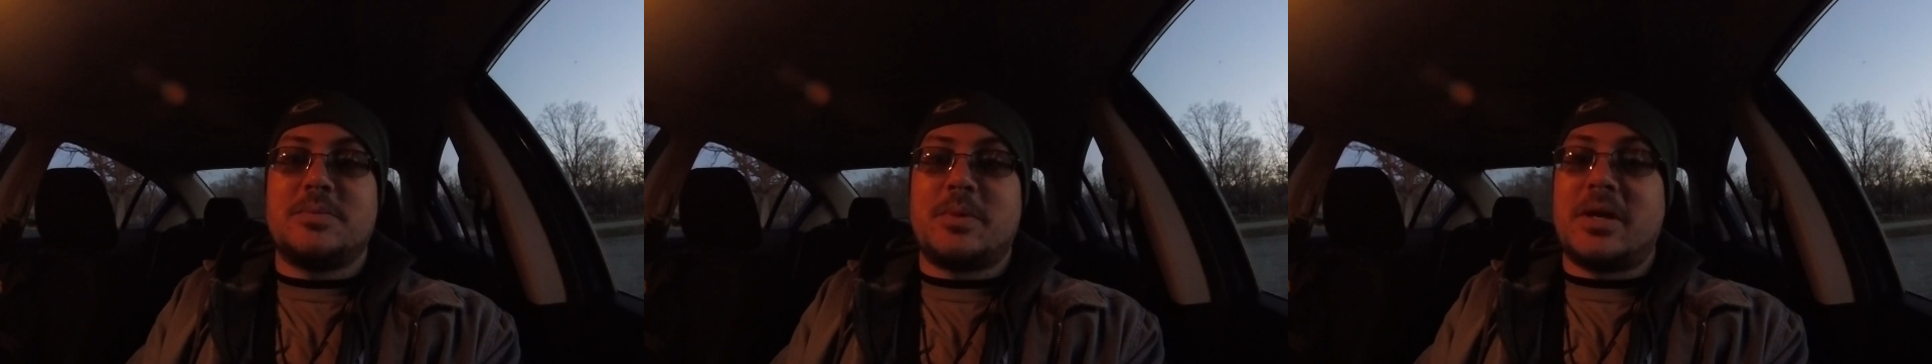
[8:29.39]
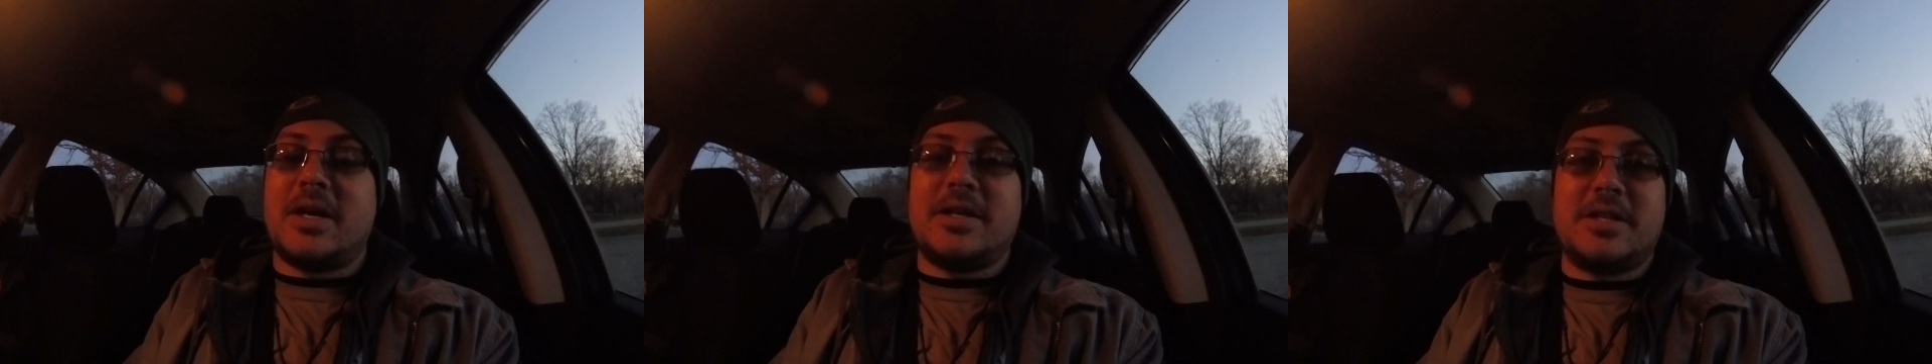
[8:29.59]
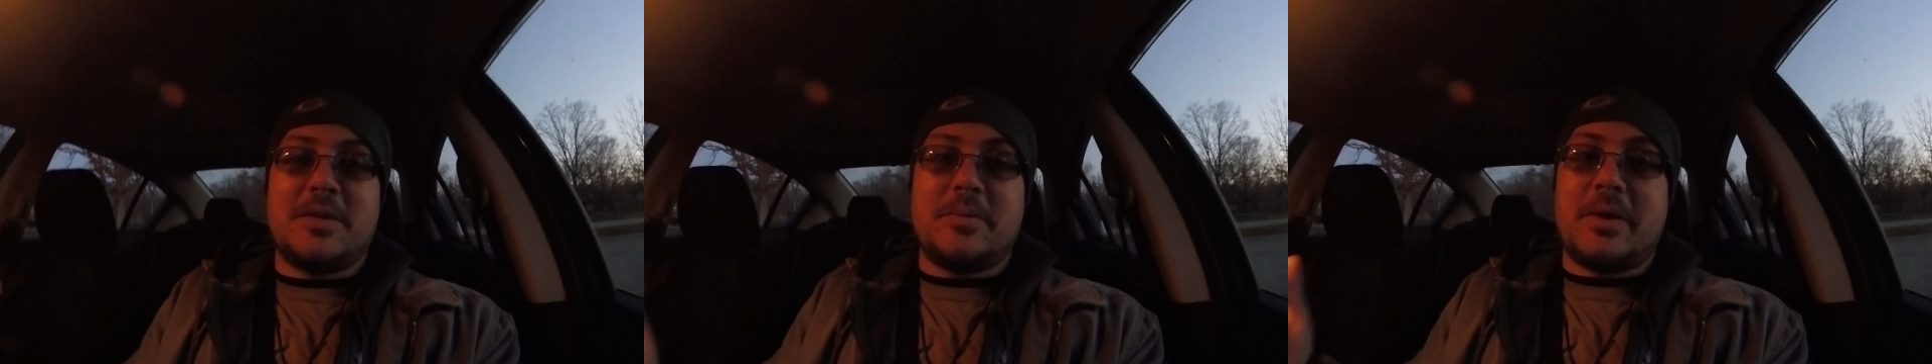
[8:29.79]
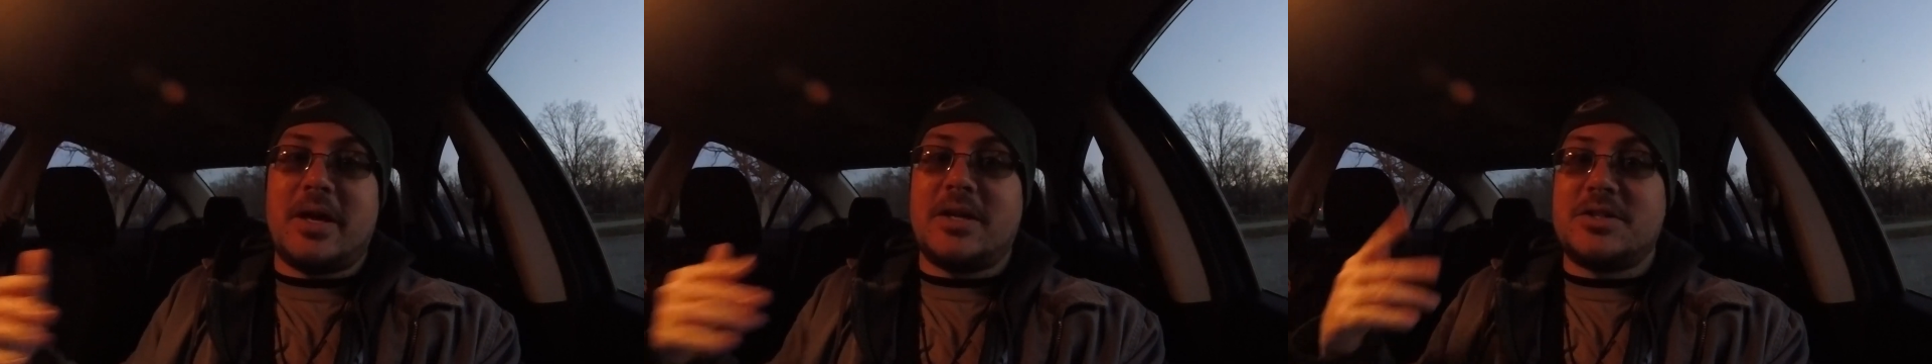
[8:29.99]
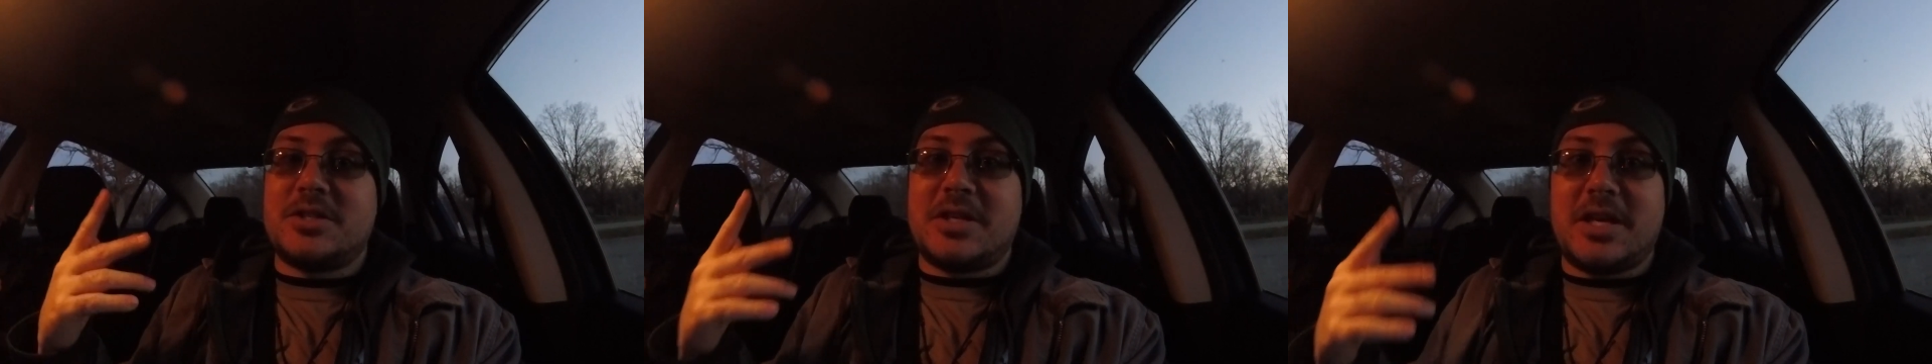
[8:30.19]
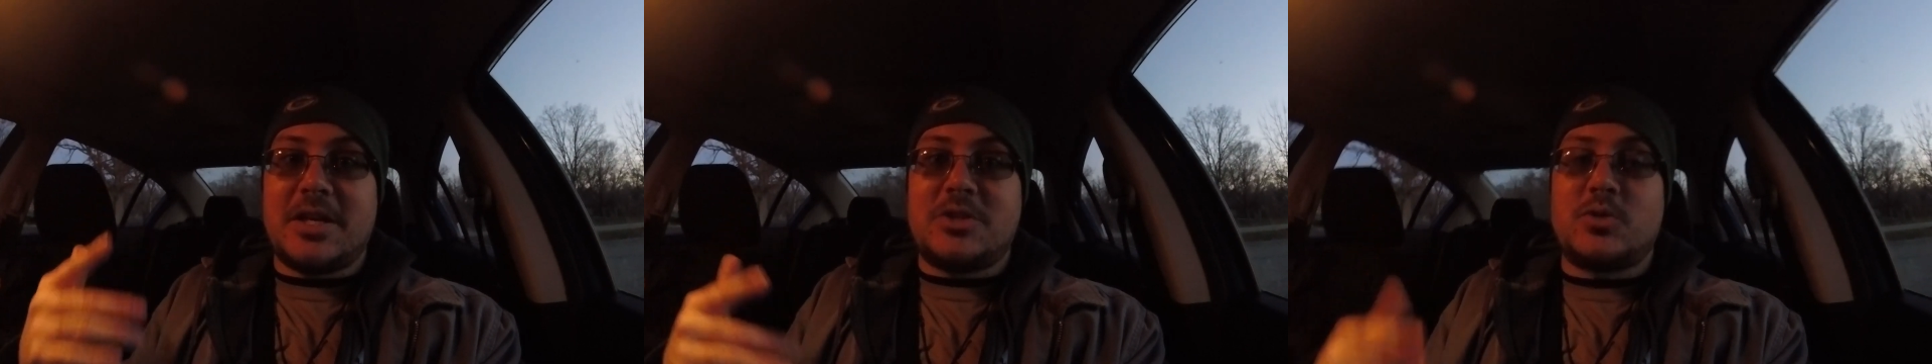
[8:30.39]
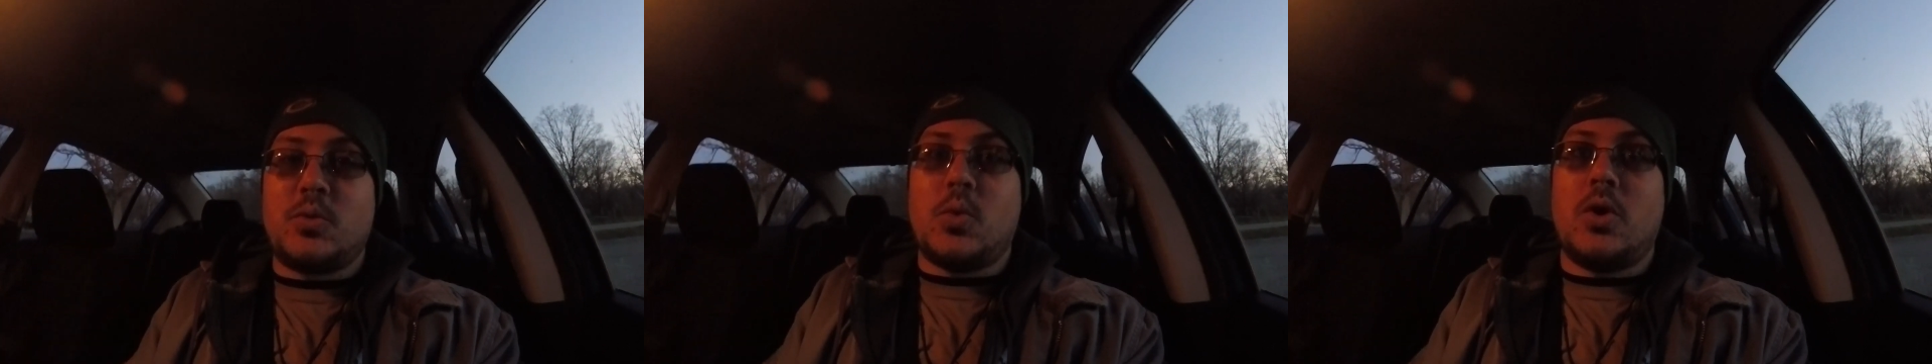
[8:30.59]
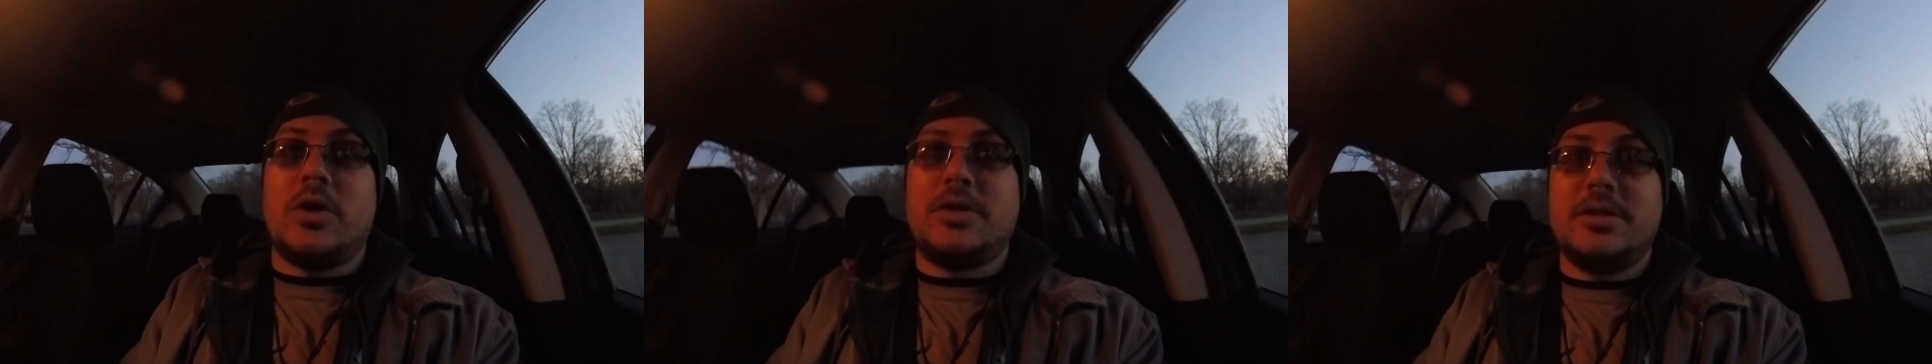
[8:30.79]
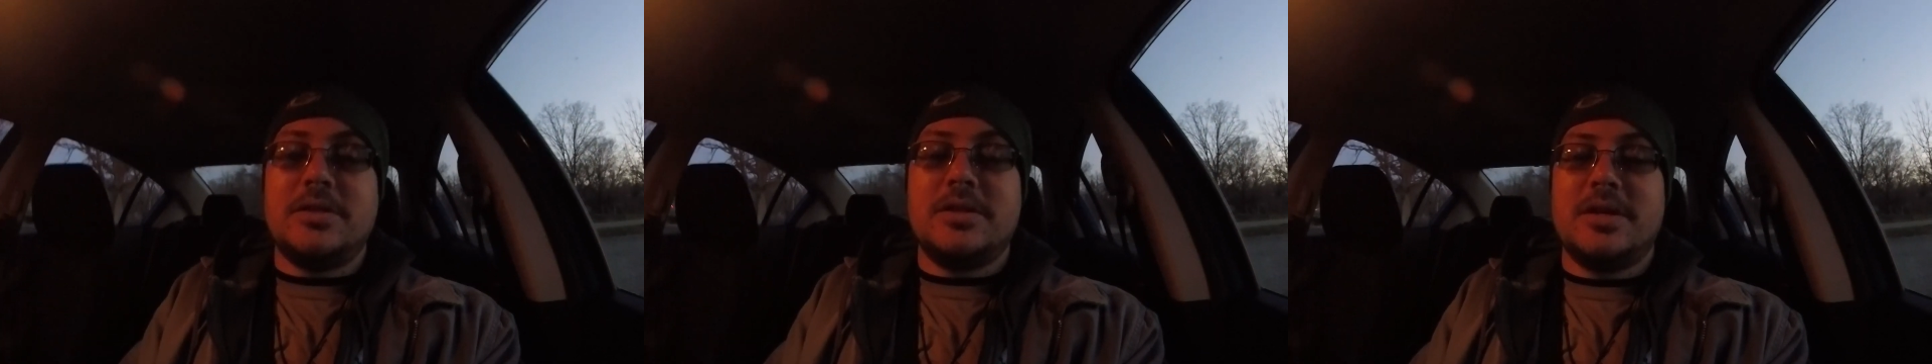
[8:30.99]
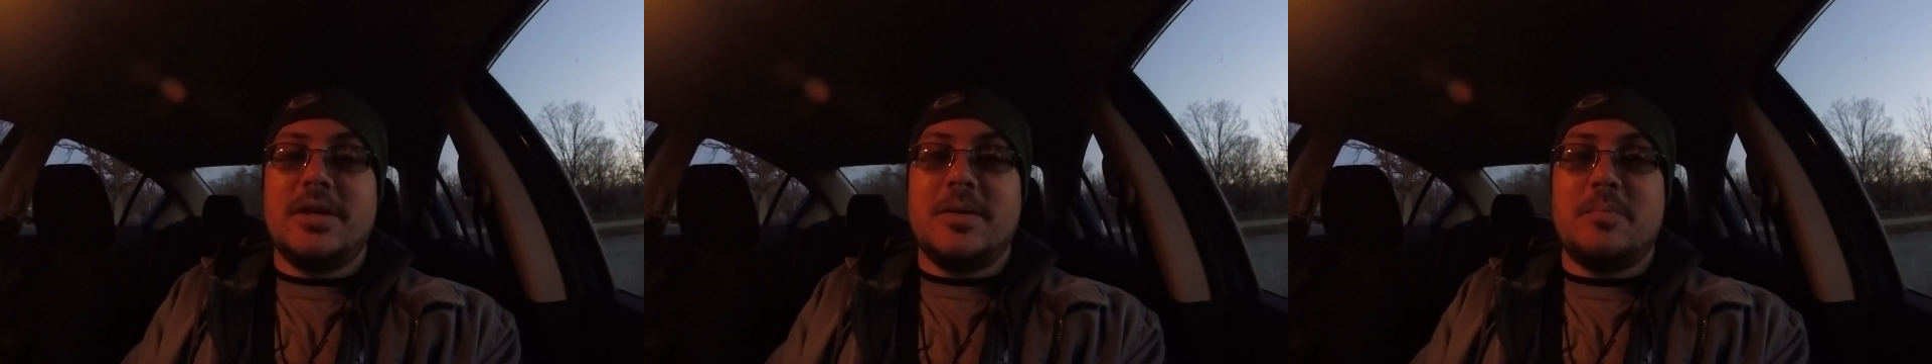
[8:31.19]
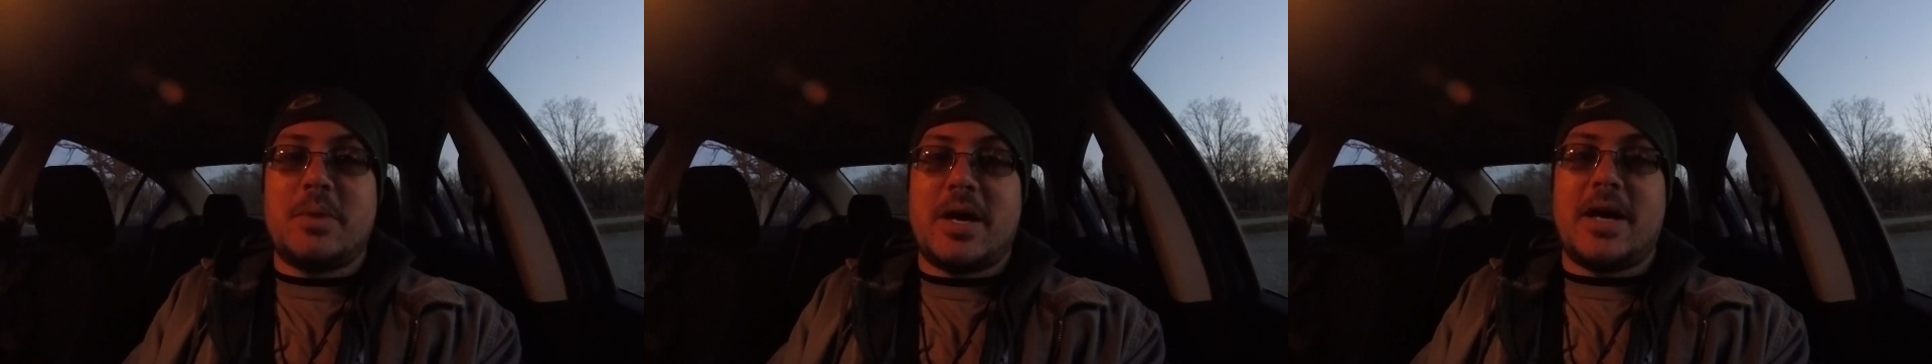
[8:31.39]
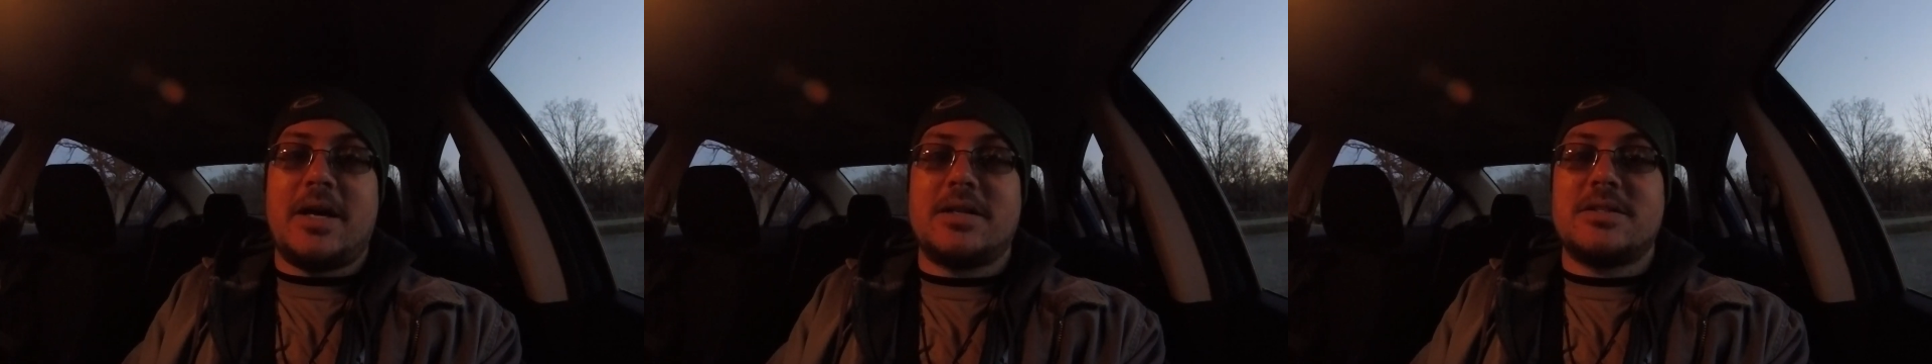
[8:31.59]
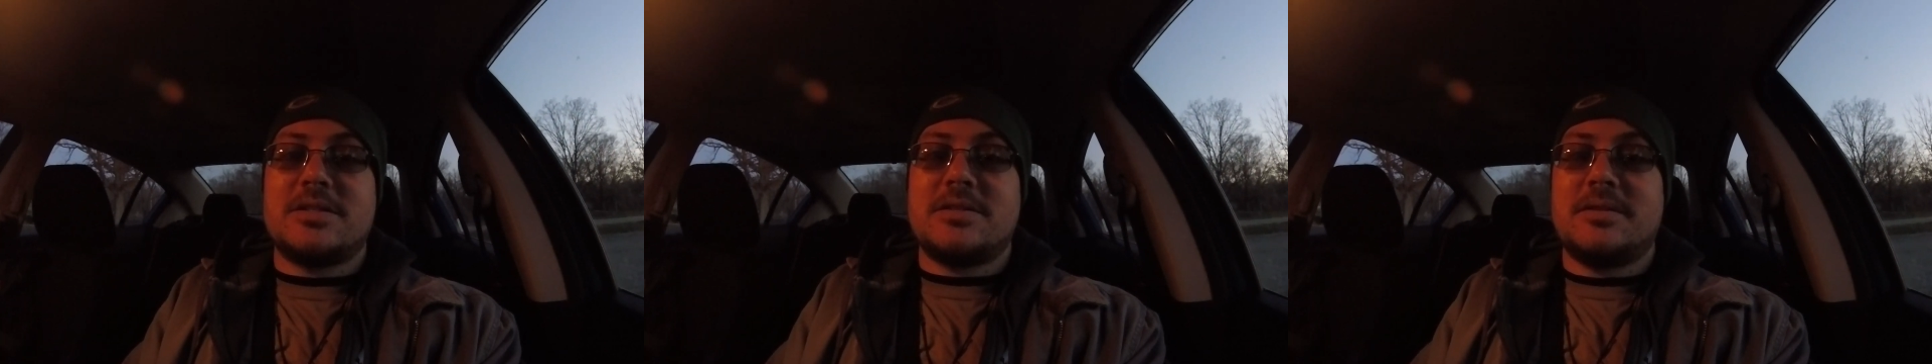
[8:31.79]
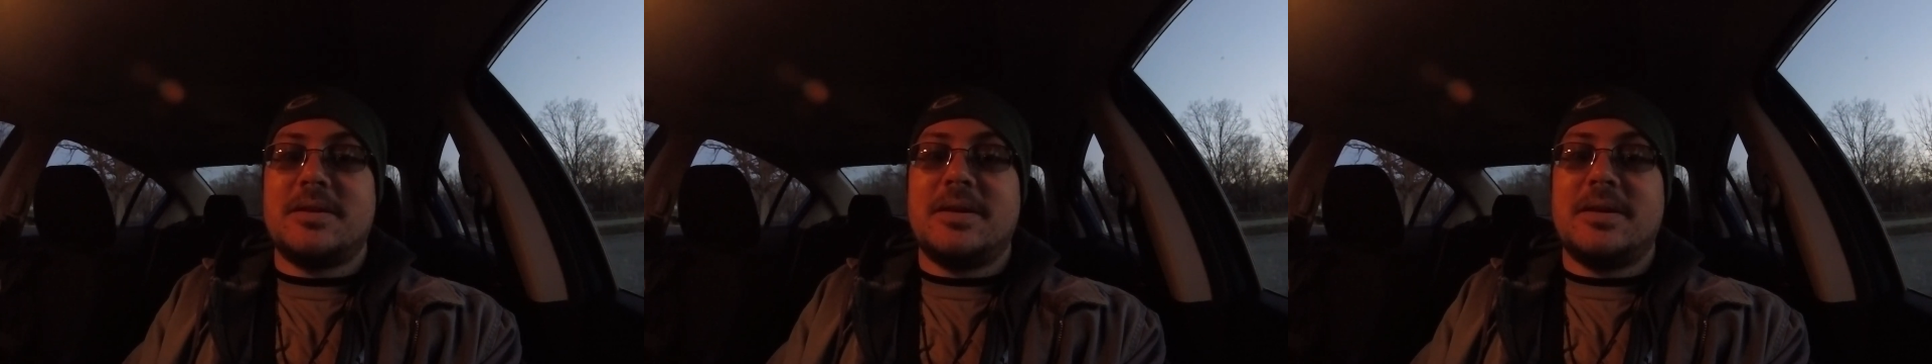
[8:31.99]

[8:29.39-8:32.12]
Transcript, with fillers: but I did manage to catch one bass.